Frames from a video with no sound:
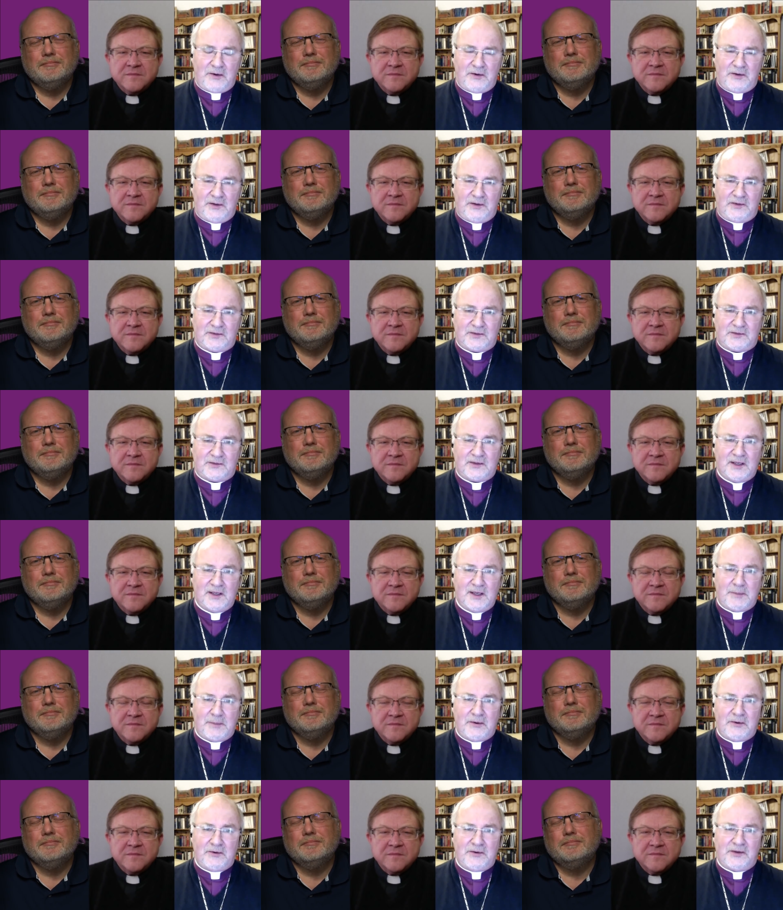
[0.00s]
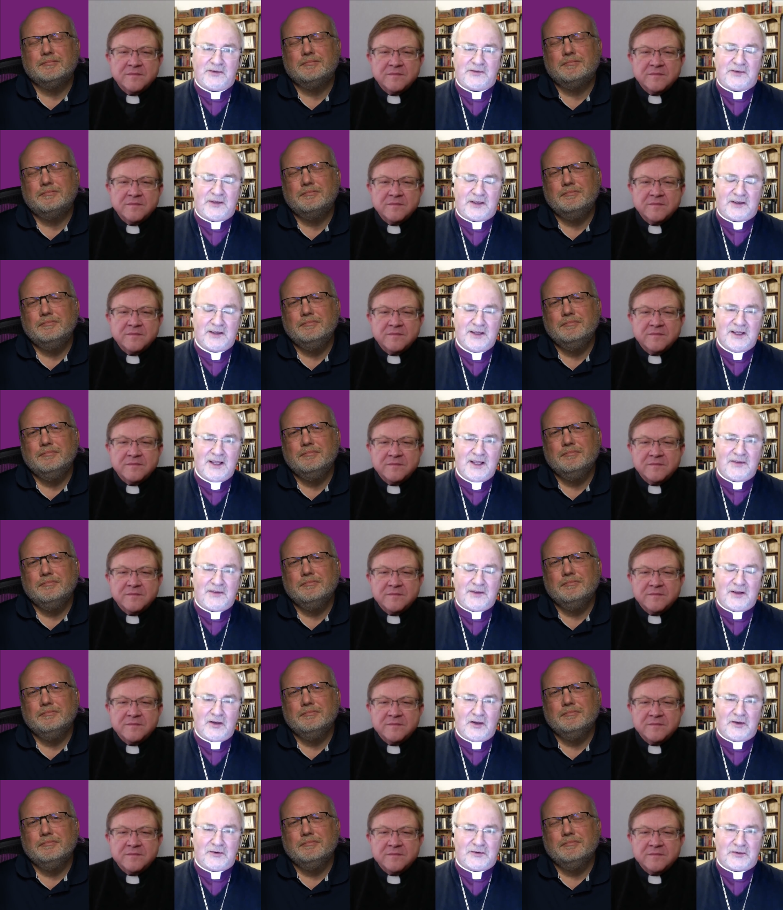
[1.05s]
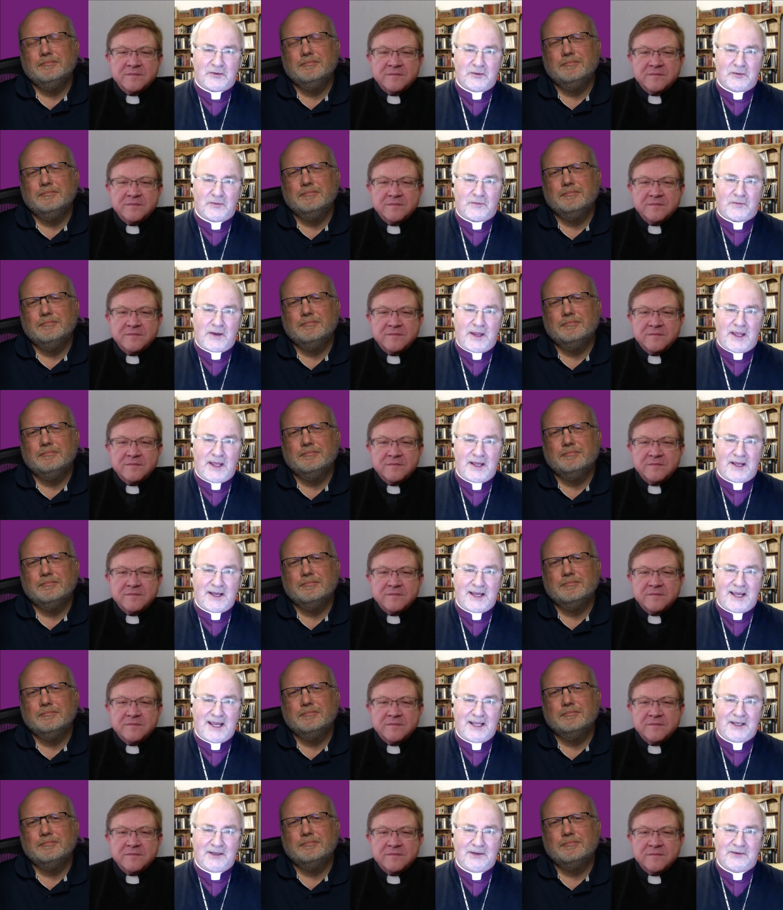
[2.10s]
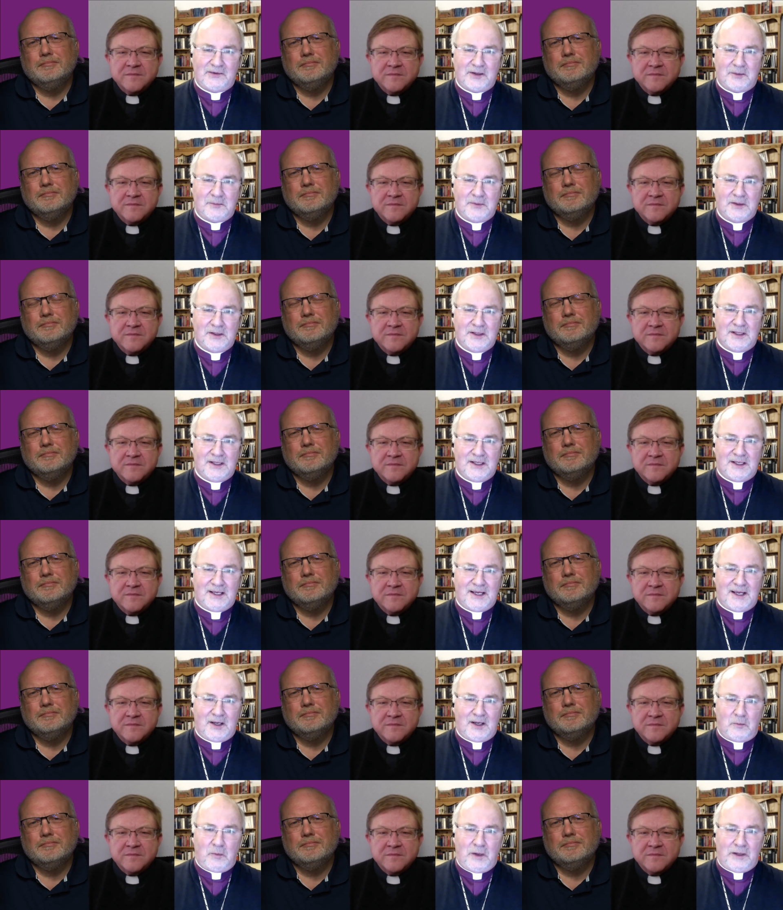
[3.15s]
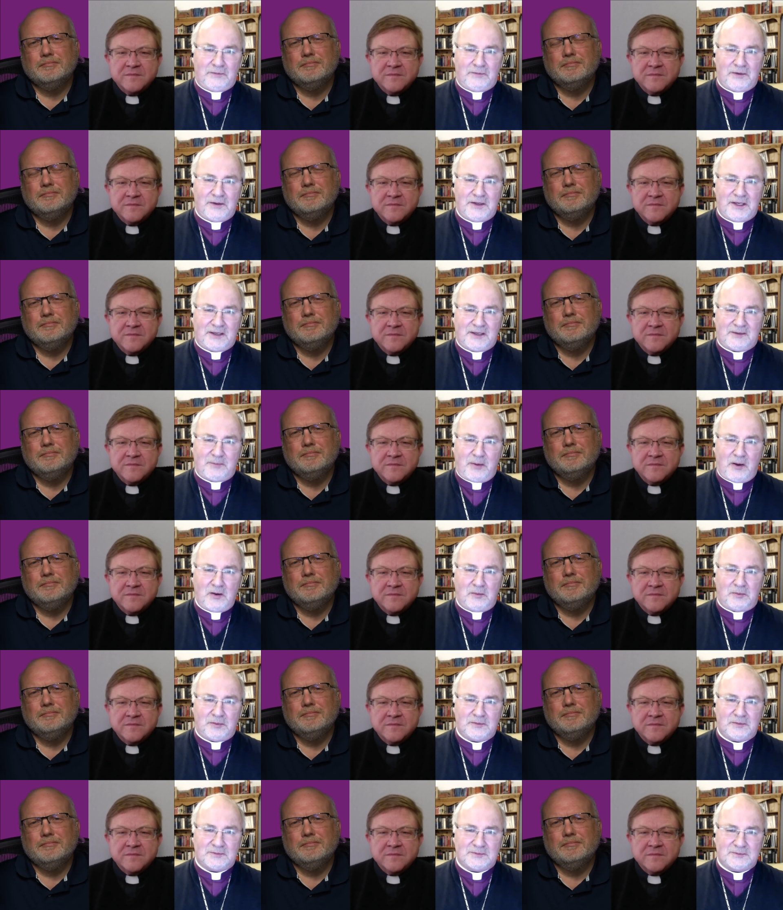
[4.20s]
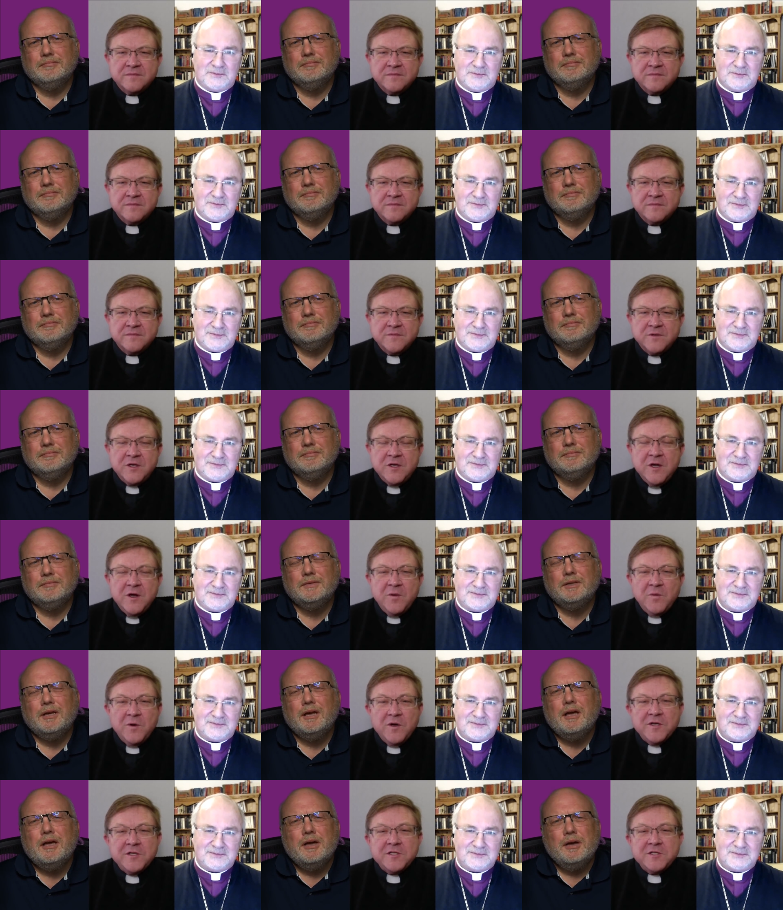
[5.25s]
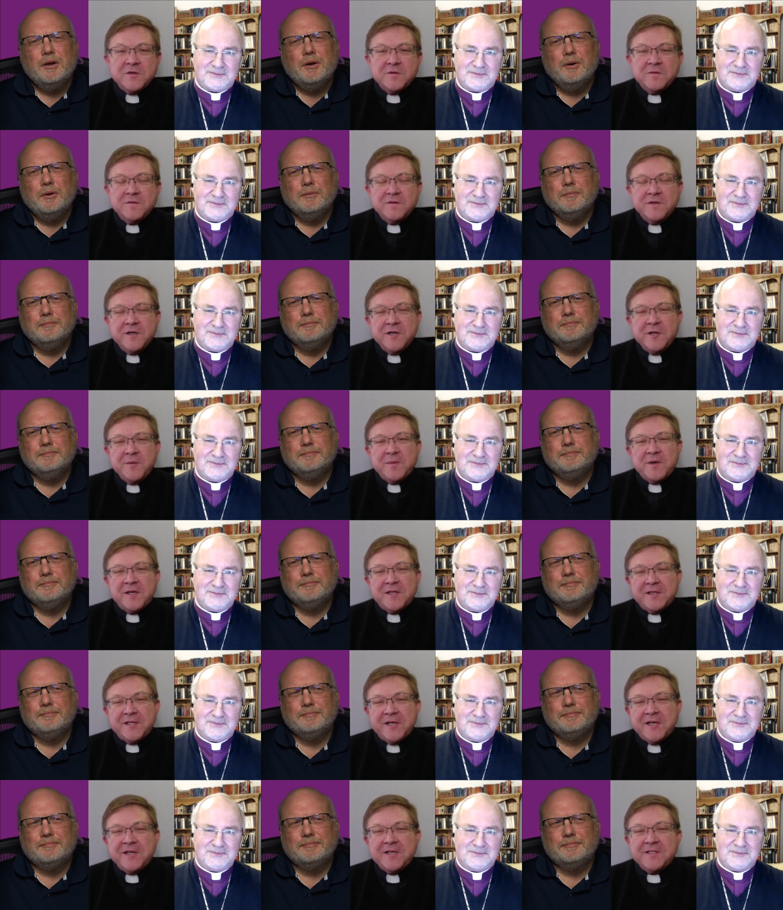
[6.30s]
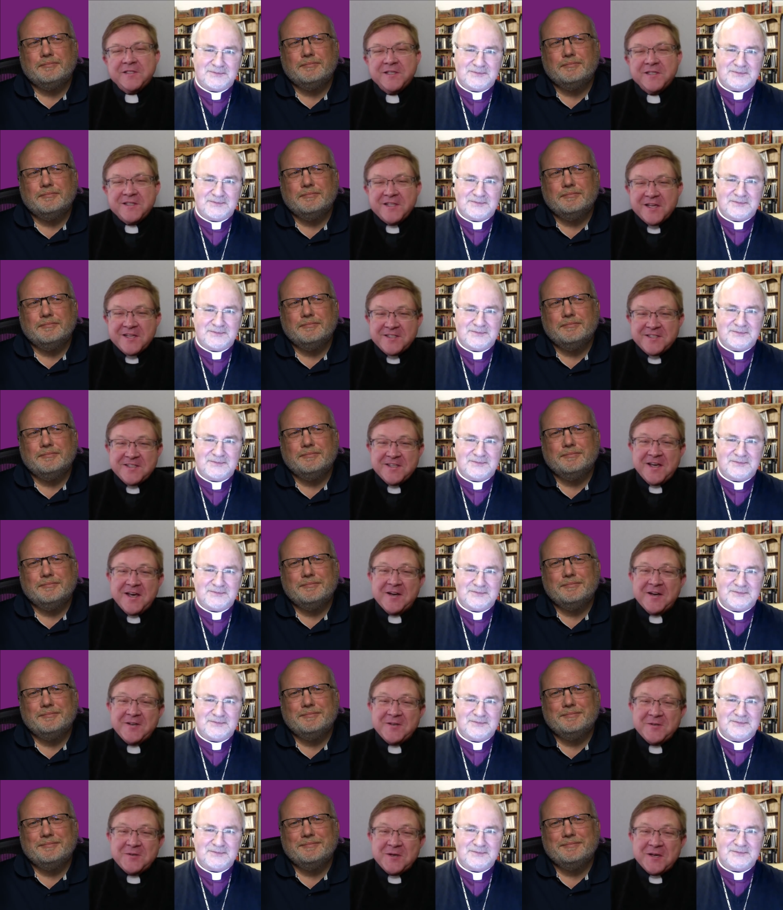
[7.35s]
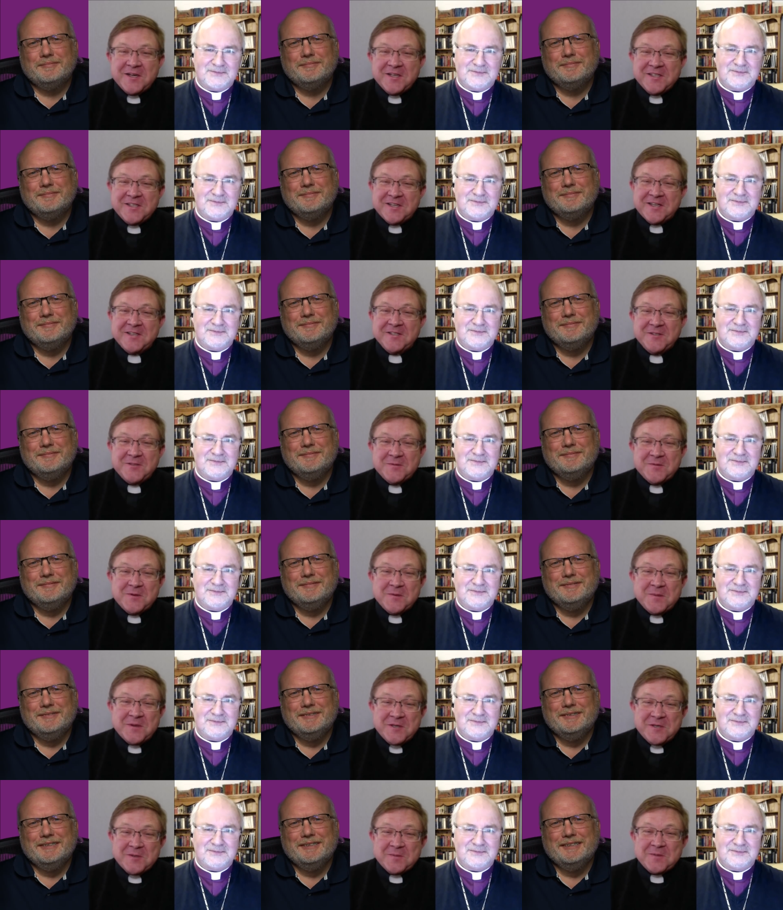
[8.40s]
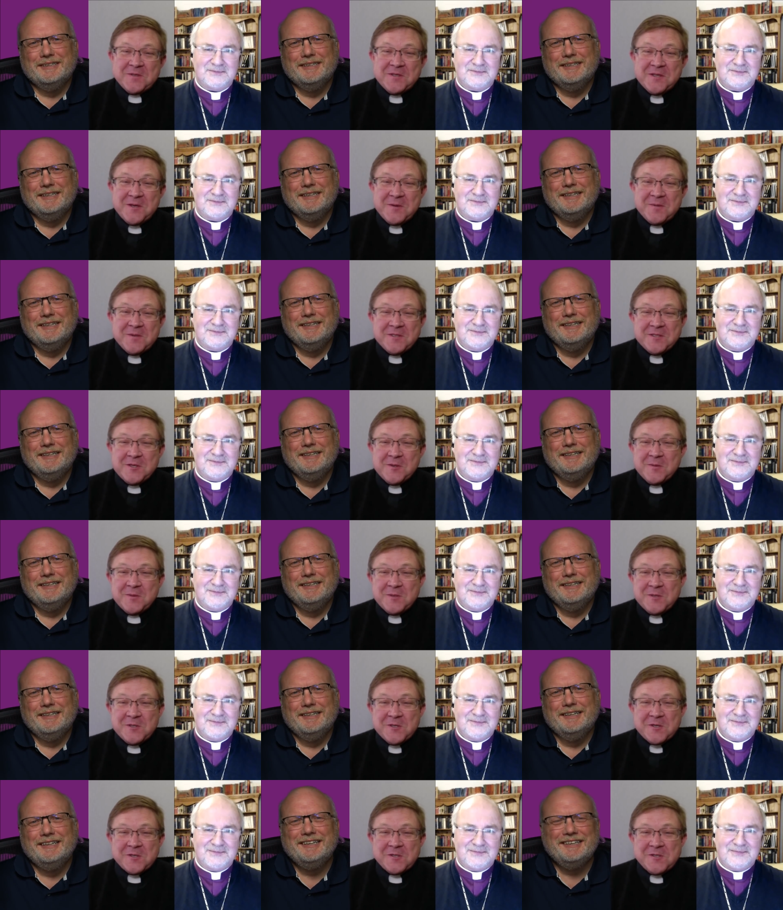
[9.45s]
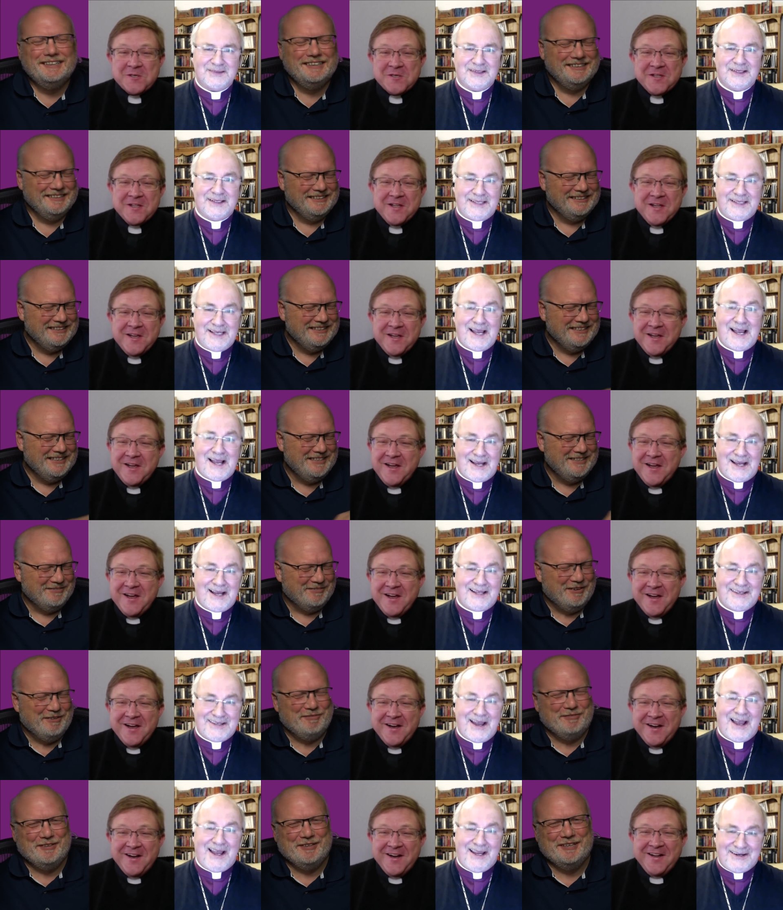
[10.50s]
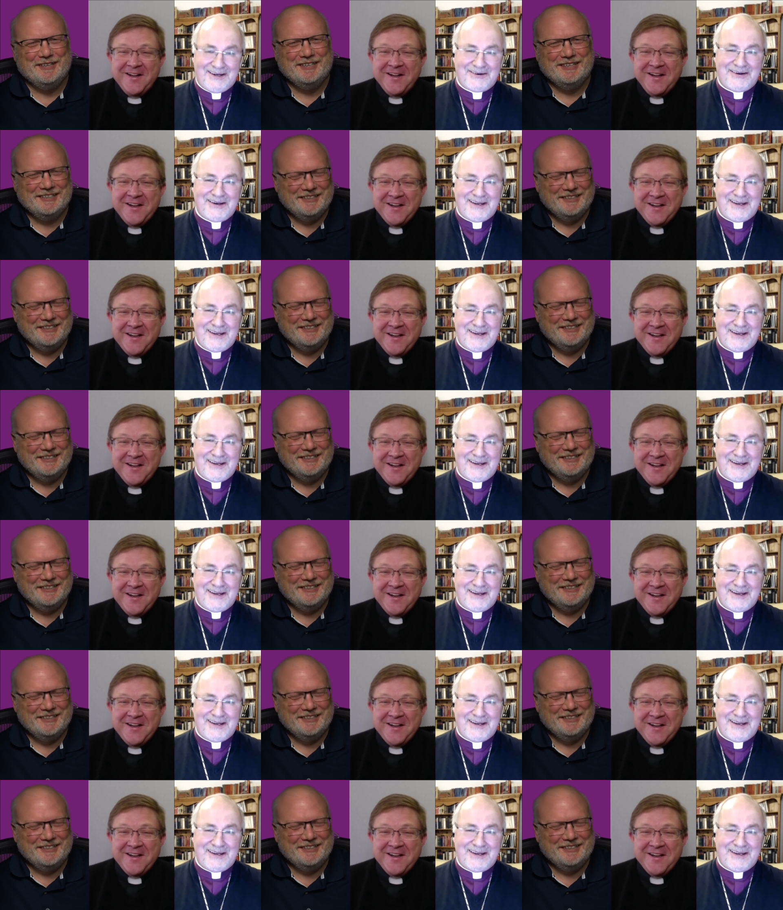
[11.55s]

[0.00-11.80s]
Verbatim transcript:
Speaker 1: Peronist, Peronistic theological flair and, um, and wait for the next Pope.
Speaker 2: What is so funny about that is that that's the attitude I take to the bishops in the Episcopal Church.
Speaker 1: Yeah, no, I